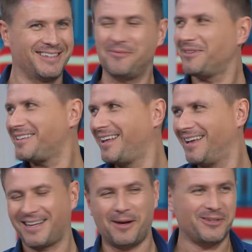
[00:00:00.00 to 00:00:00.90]

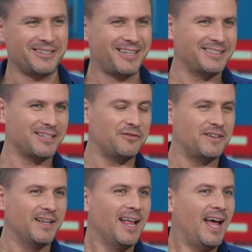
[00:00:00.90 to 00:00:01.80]
a couple of days off.
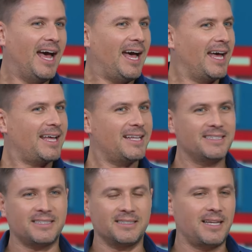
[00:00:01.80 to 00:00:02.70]

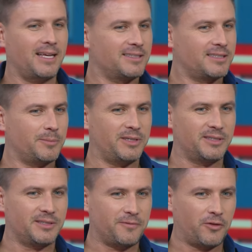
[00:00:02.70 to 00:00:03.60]
Listen,
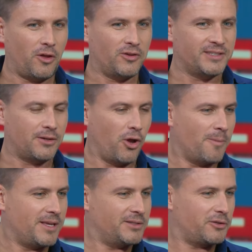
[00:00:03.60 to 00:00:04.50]
it's for those that know
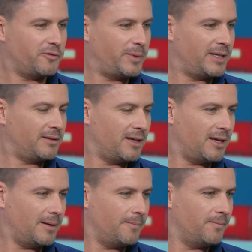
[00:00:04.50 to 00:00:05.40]
me, sort of been,
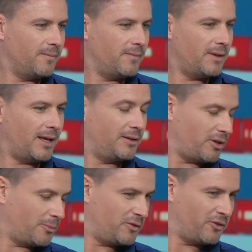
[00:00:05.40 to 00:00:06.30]
and
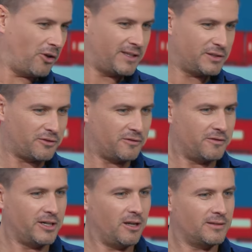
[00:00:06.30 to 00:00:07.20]
Tom, you've known this for a
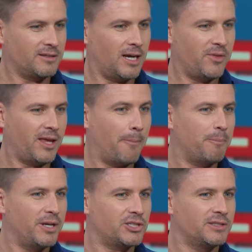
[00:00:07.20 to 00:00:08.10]
very long time, the
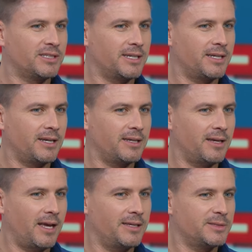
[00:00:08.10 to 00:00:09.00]
ambition to get
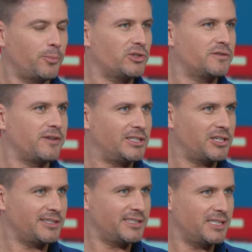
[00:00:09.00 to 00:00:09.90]
a sports
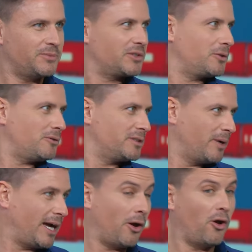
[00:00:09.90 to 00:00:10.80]
franchise team to call
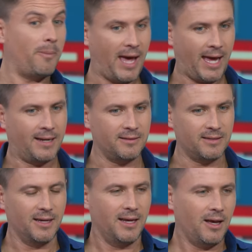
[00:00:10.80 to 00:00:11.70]
Dubai home, and
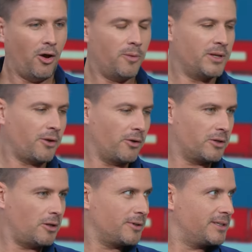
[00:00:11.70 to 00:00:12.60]
home in
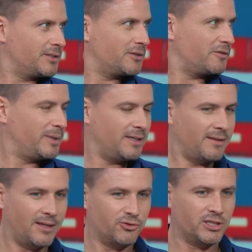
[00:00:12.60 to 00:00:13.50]
Coca-Cola Arena sort of been
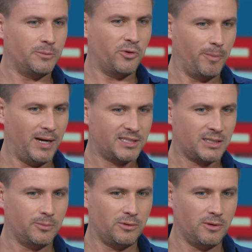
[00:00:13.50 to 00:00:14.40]
that dream with
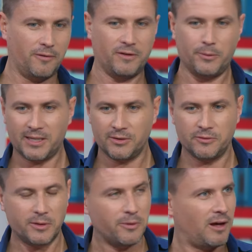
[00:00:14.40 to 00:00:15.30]
basketball. Hopefully we can do
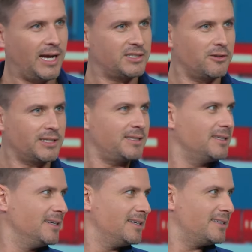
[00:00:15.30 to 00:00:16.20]
it with ice hockey
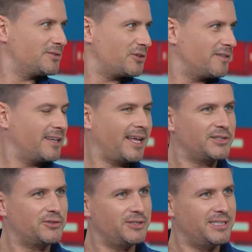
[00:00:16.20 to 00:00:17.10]
in sort of the
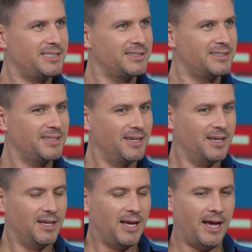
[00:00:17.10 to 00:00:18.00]
next 2 years.
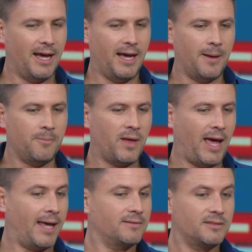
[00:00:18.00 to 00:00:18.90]

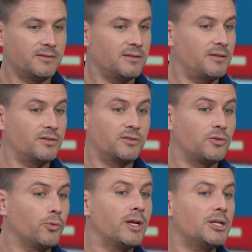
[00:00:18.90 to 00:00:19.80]
And to
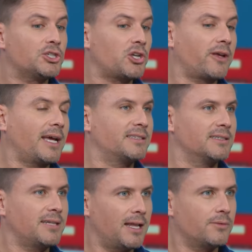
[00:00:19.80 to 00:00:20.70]
really showcase the
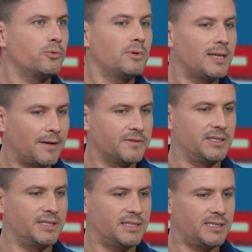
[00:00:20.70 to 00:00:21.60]
talent. We'll love to
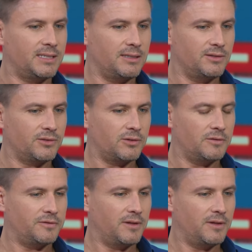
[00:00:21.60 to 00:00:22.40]
see sort of